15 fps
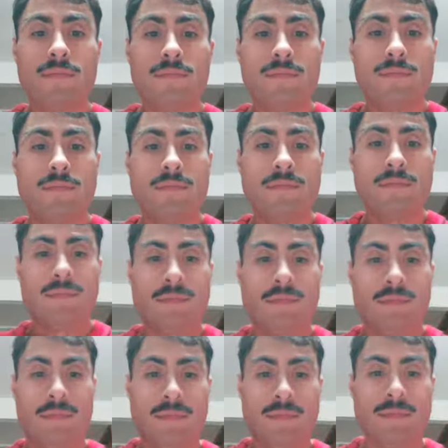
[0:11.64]

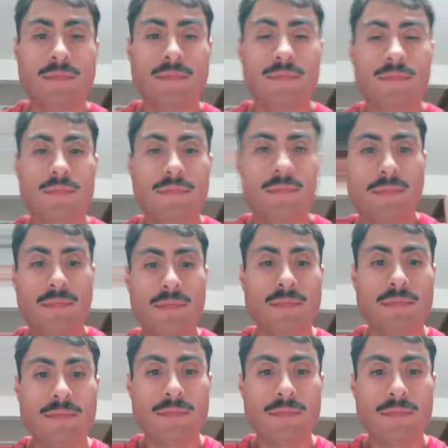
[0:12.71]
(no one is talking)